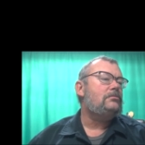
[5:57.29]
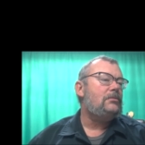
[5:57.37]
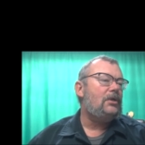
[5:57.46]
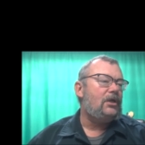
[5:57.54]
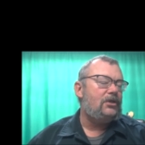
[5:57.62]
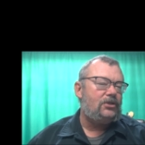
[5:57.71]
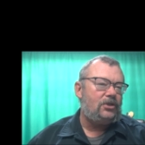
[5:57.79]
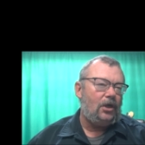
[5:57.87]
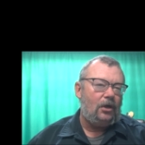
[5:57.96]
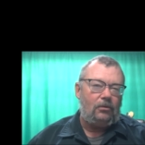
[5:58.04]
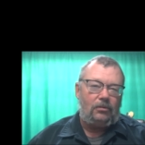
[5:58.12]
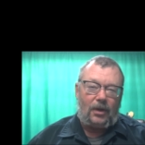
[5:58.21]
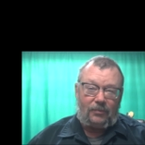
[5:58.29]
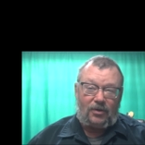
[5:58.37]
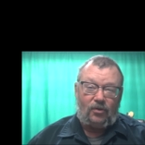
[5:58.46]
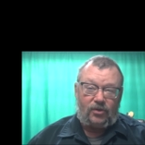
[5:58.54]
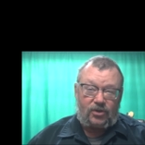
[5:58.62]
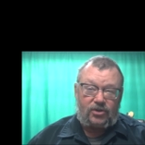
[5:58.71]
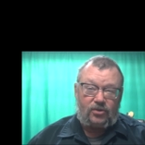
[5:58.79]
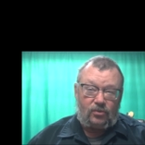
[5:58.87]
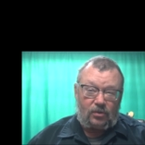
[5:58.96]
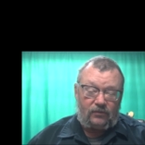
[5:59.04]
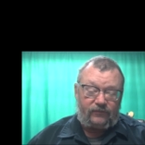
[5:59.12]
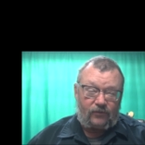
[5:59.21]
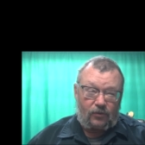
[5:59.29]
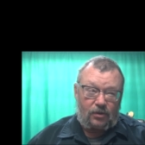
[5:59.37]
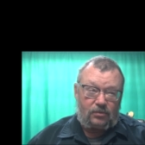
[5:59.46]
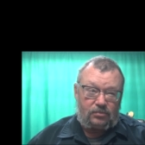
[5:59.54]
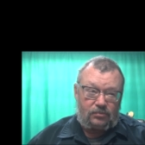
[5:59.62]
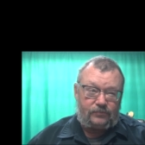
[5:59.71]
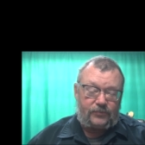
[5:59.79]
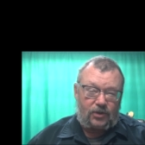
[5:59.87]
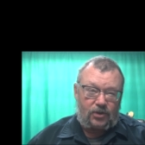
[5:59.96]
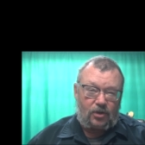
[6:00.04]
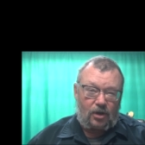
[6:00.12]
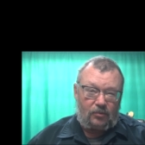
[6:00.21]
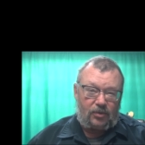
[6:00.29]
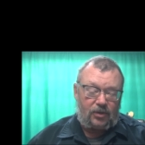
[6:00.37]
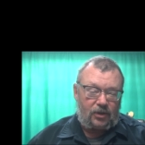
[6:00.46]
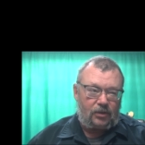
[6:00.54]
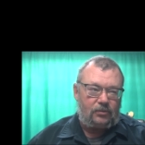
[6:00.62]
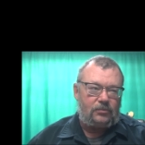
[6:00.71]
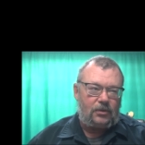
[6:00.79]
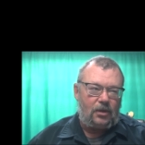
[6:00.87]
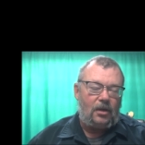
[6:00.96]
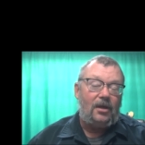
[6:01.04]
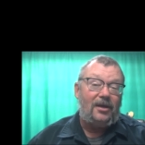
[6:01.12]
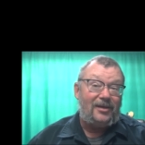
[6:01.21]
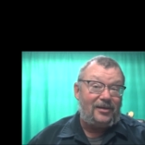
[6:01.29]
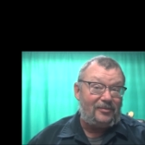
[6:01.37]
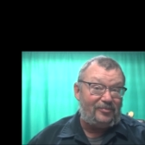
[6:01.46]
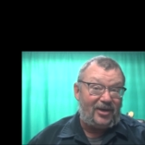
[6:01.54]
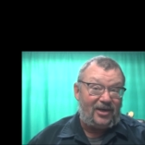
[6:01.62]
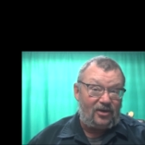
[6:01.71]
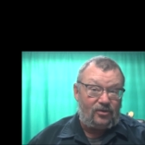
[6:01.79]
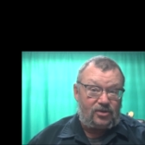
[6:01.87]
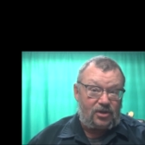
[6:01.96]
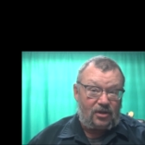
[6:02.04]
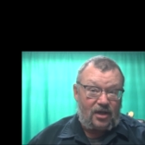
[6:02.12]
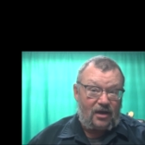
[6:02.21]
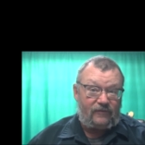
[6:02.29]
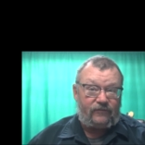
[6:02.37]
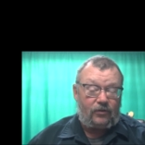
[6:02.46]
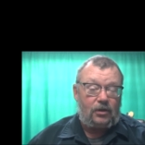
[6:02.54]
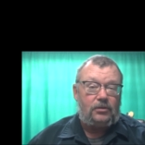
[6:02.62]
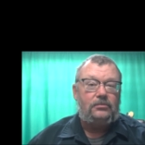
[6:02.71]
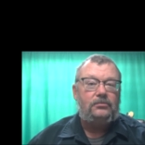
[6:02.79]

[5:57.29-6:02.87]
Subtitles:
because I'm going to school for guitar building. Big news on that front.